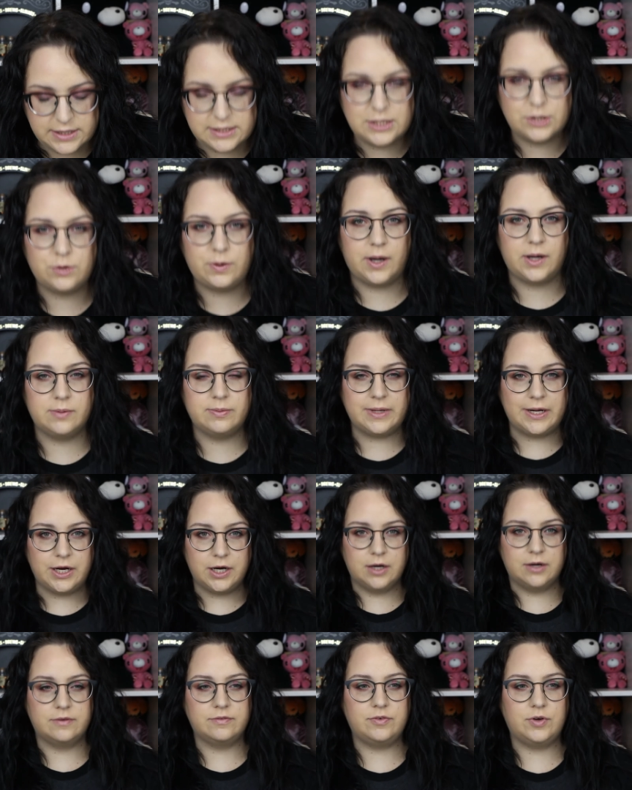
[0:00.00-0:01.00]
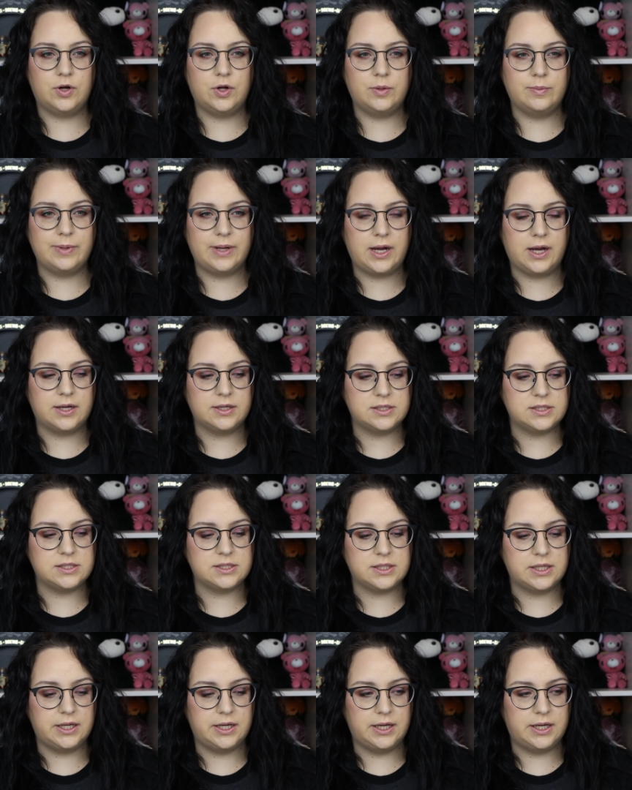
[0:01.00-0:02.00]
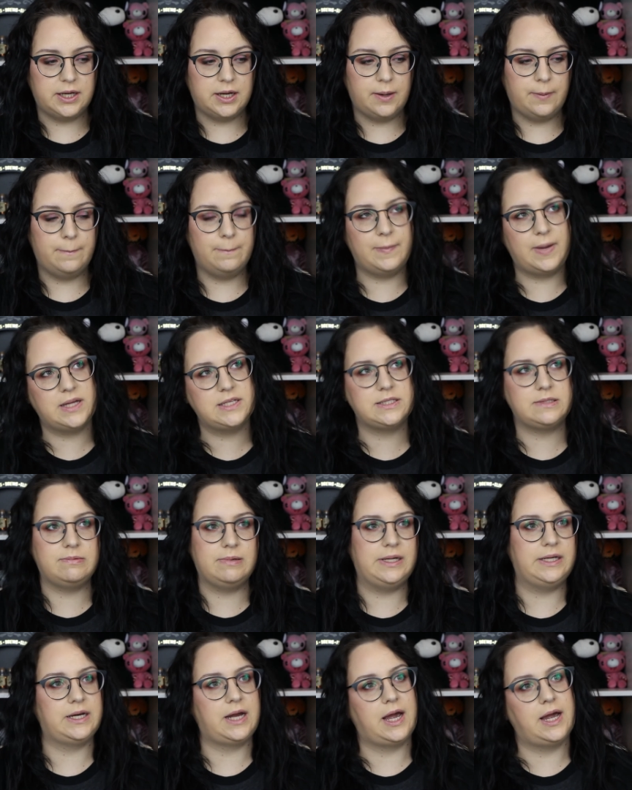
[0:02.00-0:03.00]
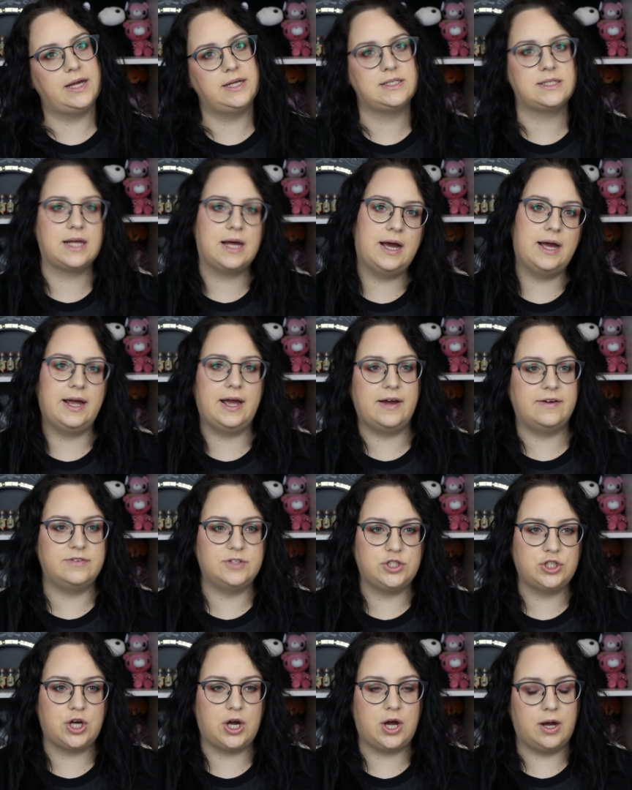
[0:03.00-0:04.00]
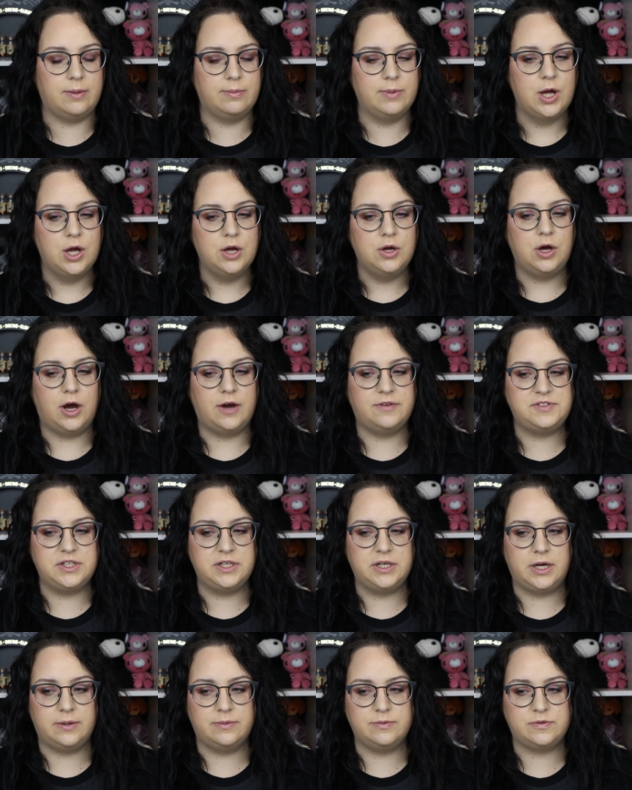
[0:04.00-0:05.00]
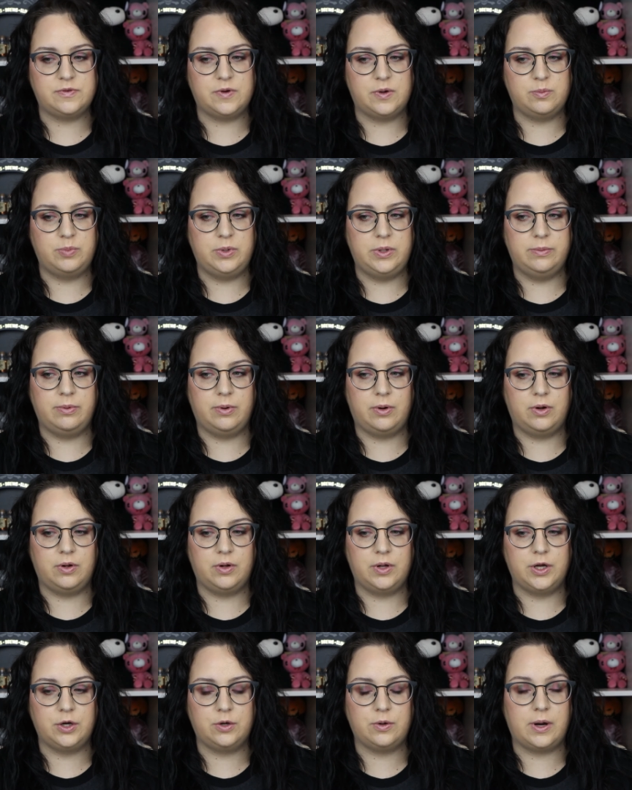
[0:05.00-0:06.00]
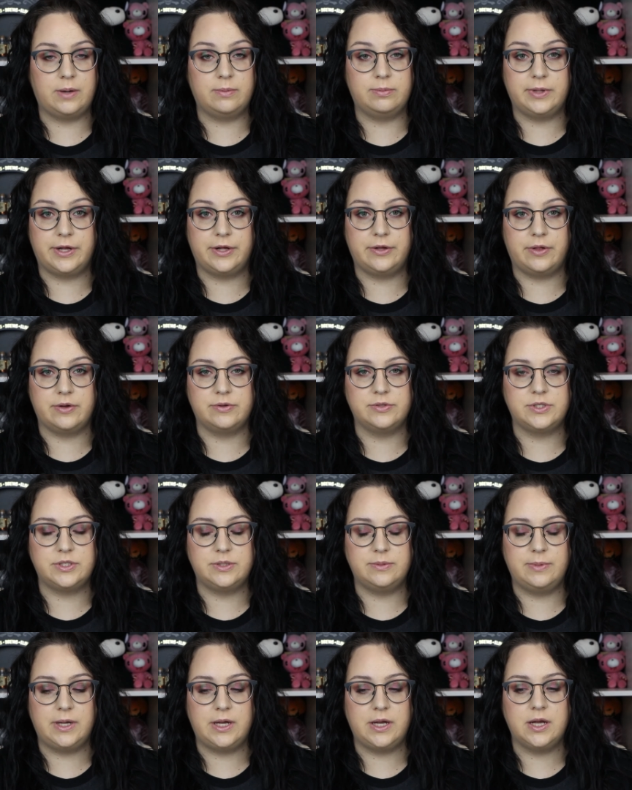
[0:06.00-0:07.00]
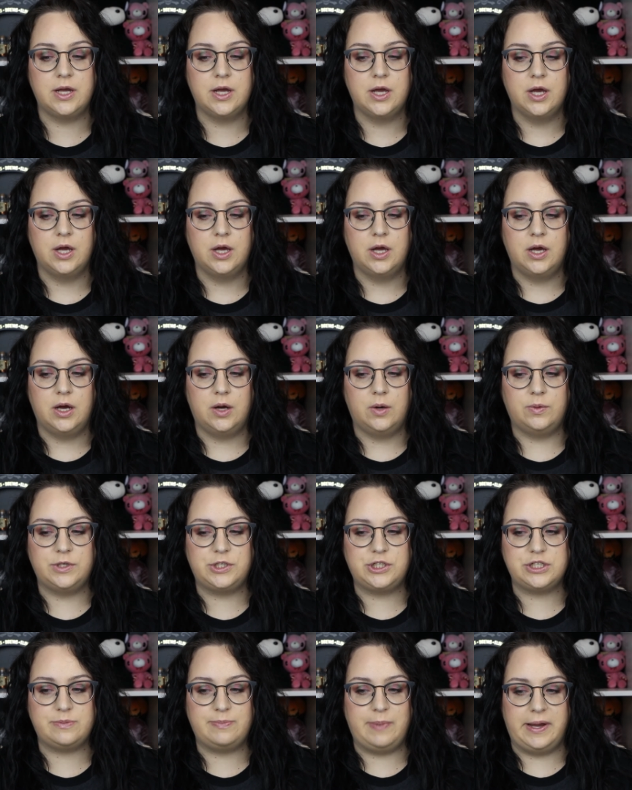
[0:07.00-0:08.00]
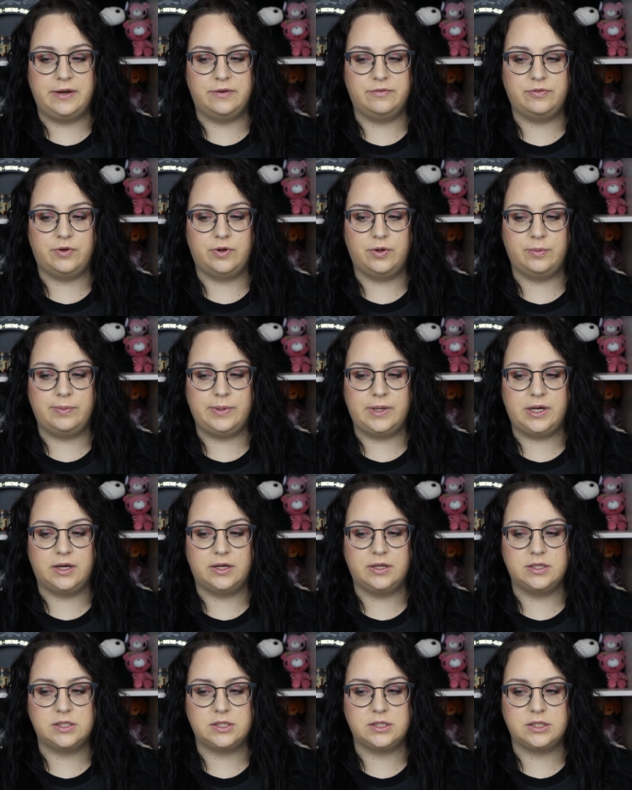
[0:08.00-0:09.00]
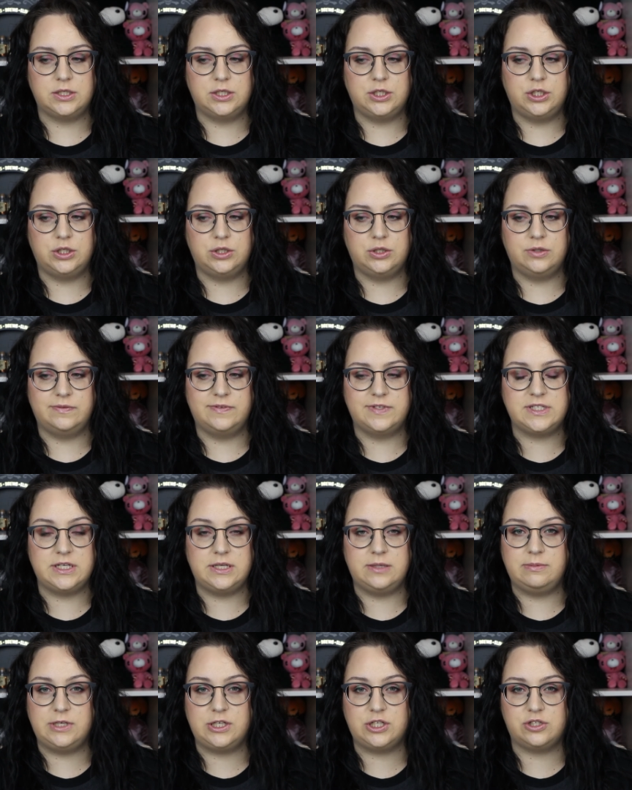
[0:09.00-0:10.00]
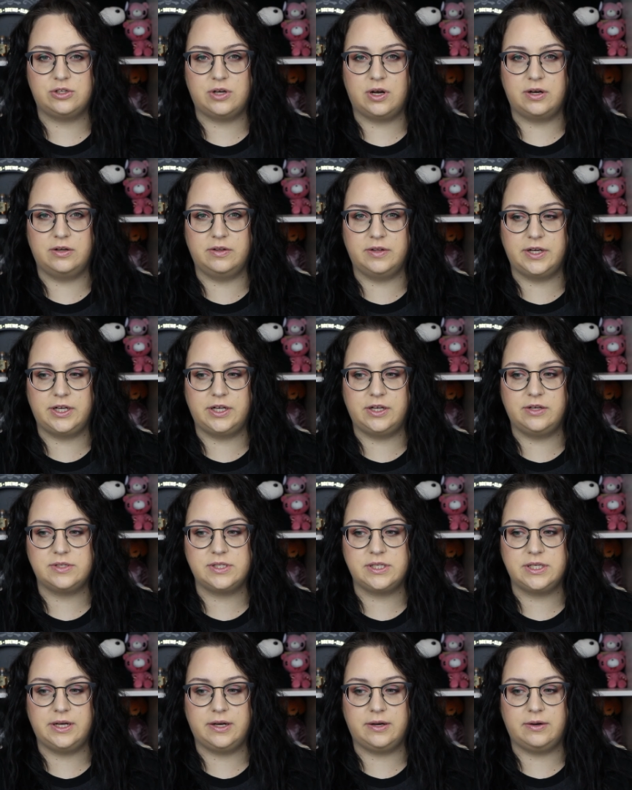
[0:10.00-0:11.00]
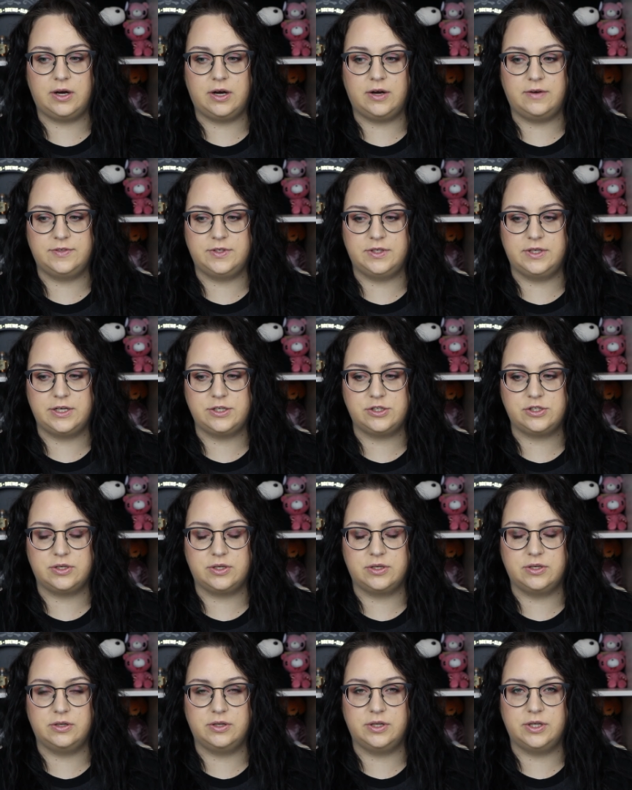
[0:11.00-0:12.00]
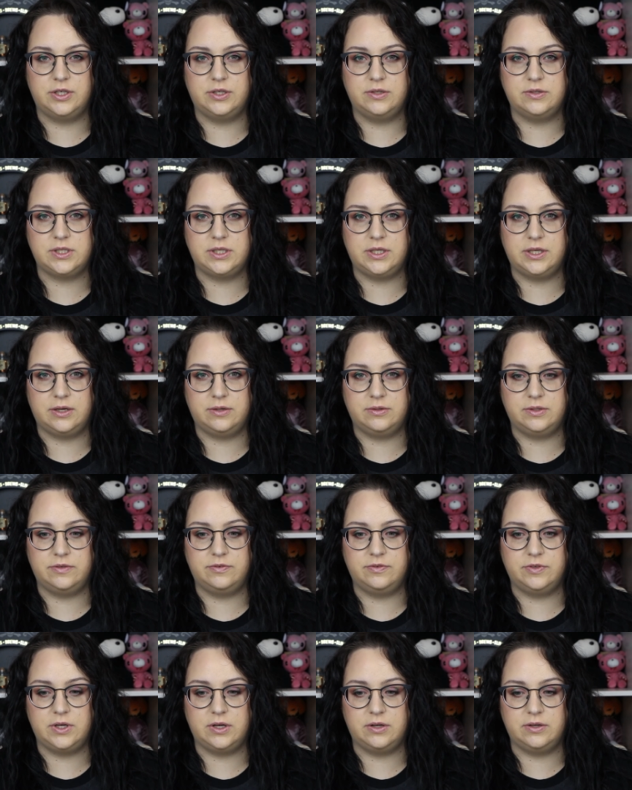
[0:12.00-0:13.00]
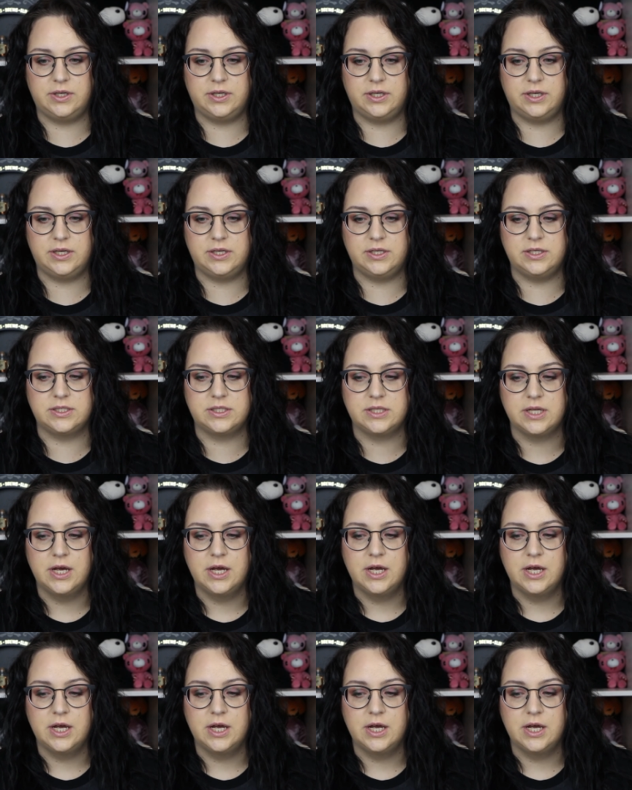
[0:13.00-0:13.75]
it's incredibly hurtful because the must be nice I have a job often comes from people incredibly close to me, which is painful because you've seen me struggling, you see how often I struggle, and you see how difficult it is.